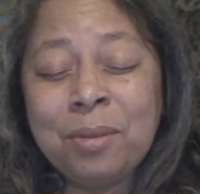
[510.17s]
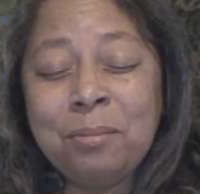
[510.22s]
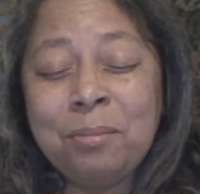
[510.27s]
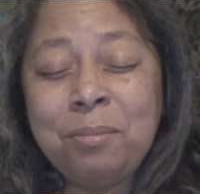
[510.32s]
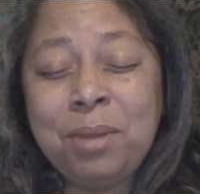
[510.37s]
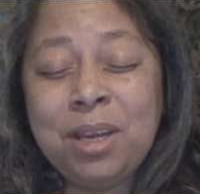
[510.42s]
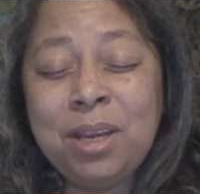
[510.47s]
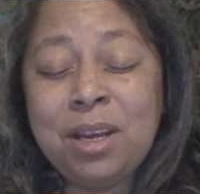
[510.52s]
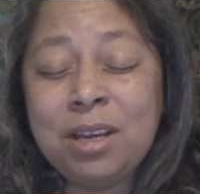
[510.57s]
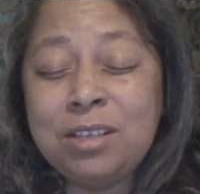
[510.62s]

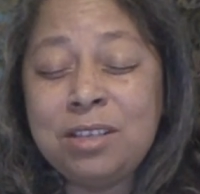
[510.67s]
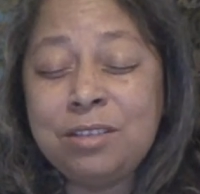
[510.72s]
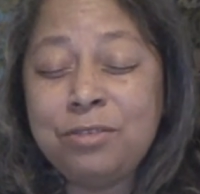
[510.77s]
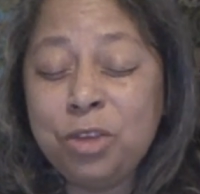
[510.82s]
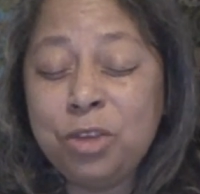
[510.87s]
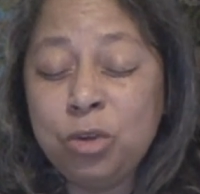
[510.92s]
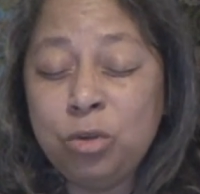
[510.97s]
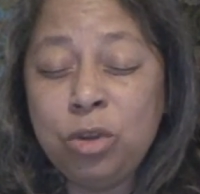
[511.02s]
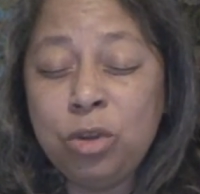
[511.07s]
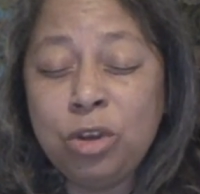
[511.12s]
Because
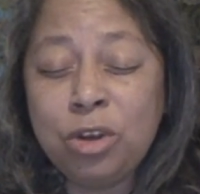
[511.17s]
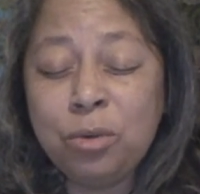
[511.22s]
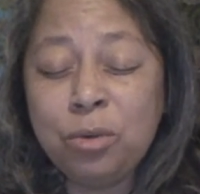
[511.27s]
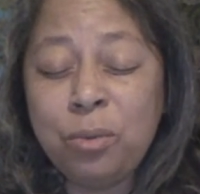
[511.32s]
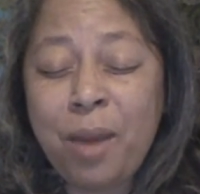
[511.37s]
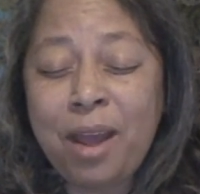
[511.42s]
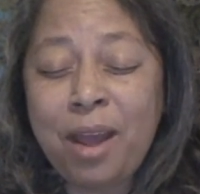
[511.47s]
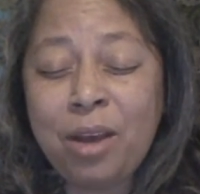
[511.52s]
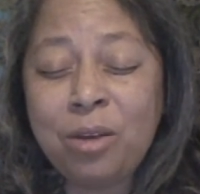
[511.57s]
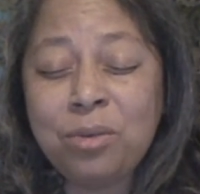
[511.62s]
if you look
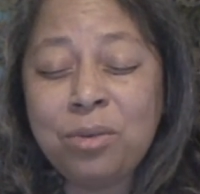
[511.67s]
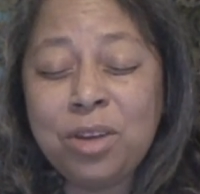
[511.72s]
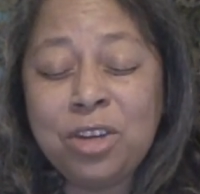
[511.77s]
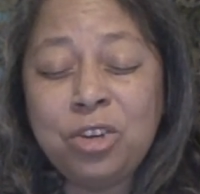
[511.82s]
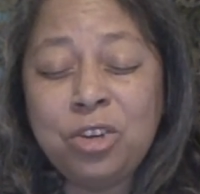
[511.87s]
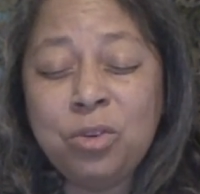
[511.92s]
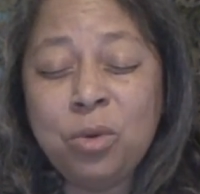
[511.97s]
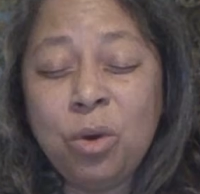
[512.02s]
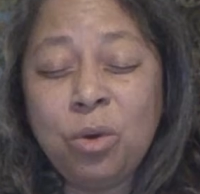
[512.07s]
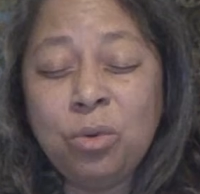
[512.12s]
around and
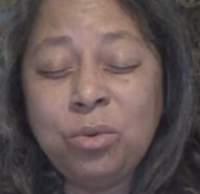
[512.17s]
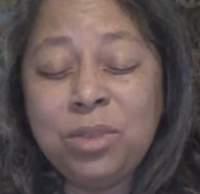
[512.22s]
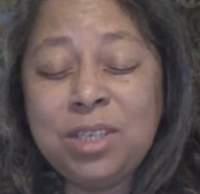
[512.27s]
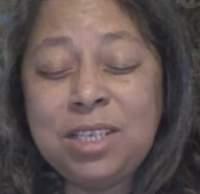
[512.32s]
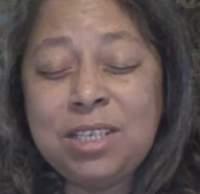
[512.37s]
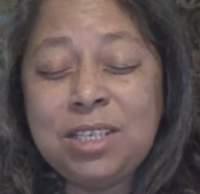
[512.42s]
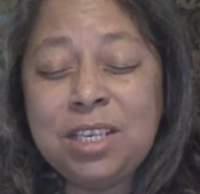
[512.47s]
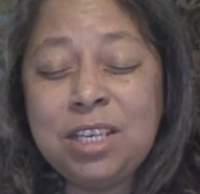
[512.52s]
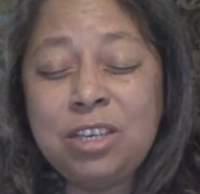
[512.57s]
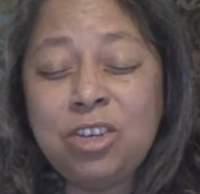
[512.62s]
you only
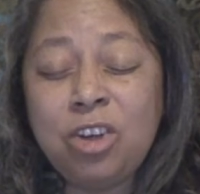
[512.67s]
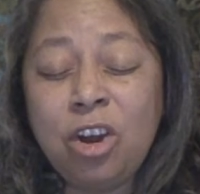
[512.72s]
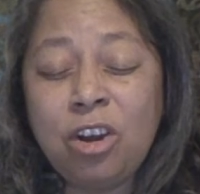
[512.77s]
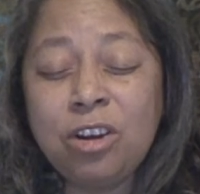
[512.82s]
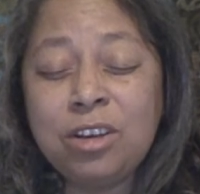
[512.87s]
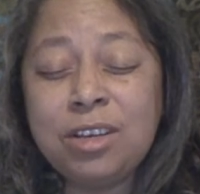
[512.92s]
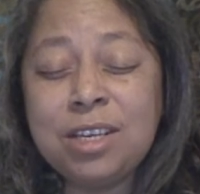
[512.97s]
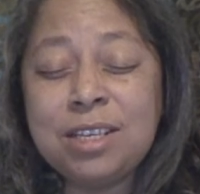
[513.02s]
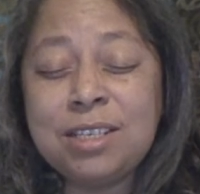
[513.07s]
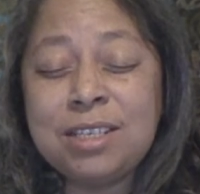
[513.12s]
see
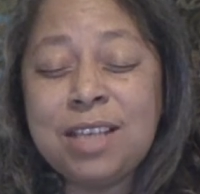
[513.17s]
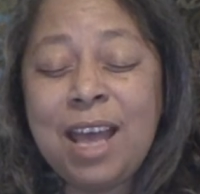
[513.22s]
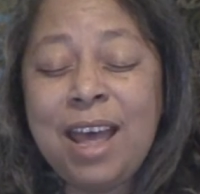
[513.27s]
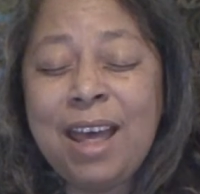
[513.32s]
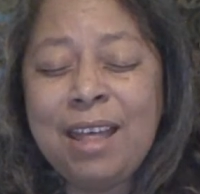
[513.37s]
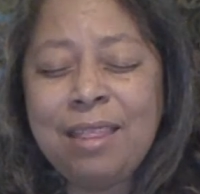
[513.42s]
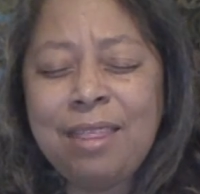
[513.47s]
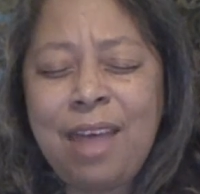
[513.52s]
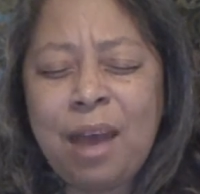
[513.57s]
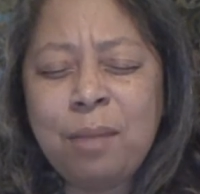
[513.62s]
darkness,
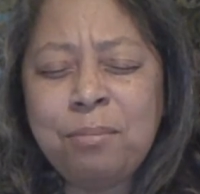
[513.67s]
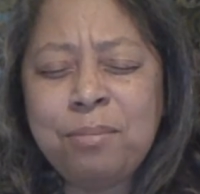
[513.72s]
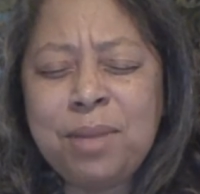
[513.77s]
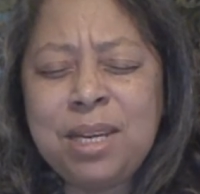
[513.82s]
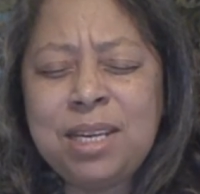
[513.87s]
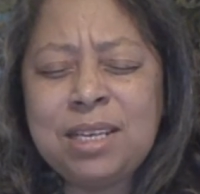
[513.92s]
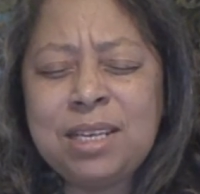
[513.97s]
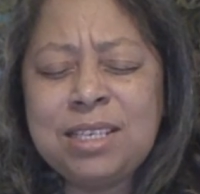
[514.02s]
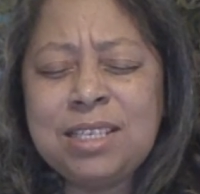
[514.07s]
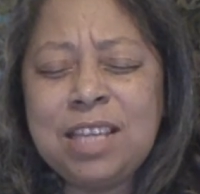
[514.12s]
that
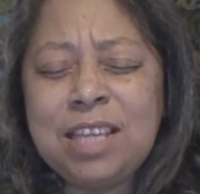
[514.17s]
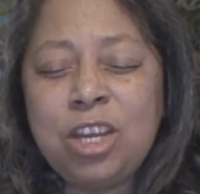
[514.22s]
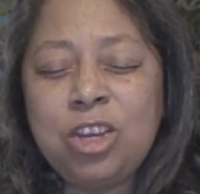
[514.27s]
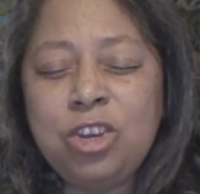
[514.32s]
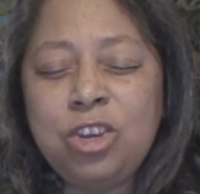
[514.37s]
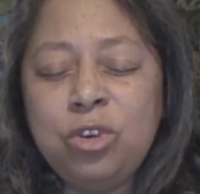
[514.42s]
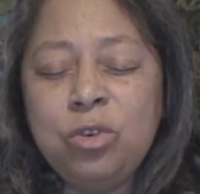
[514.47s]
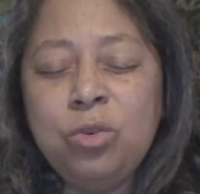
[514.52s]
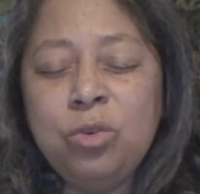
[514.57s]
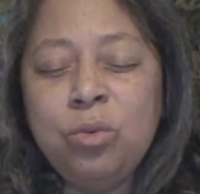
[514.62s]
means that
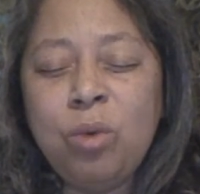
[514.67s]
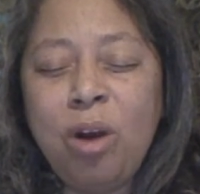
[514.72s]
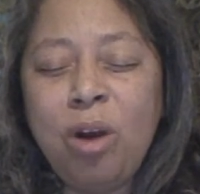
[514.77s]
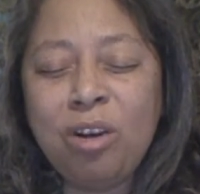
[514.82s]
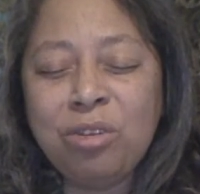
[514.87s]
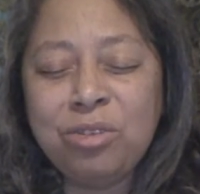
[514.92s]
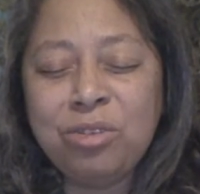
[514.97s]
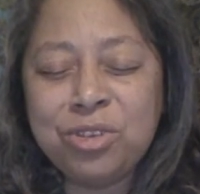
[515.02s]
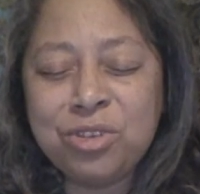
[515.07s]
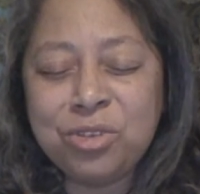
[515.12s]
you
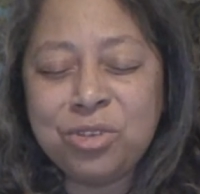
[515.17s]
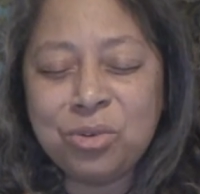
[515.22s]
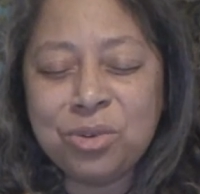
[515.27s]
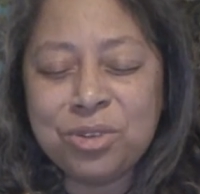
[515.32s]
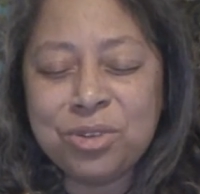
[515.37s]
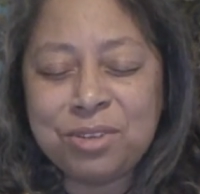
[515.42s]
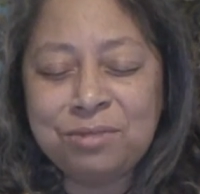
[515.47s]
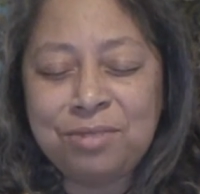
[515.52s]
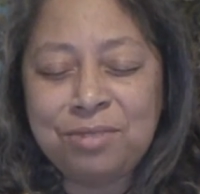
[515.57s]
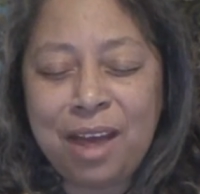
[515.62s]
are the
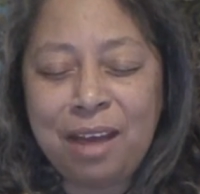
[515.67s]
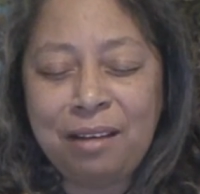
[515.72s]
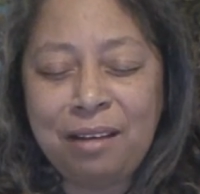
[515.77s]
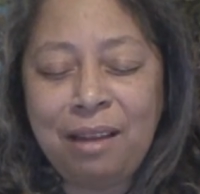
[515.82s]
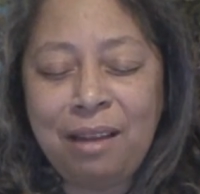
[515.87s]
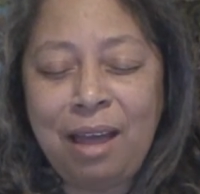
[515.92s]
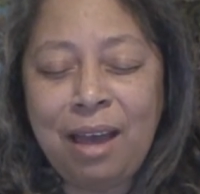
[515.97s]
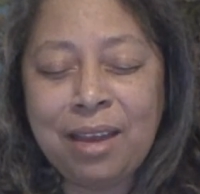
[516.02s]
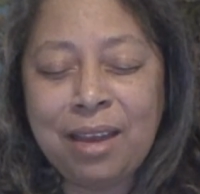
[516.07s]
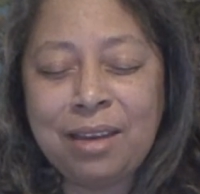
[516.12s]
source of that
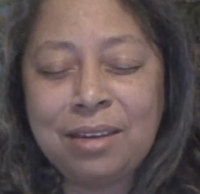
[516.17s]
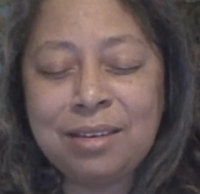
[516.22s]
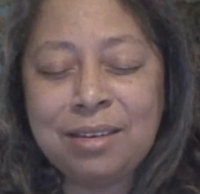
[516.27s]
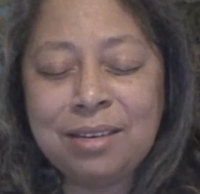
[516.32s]
light.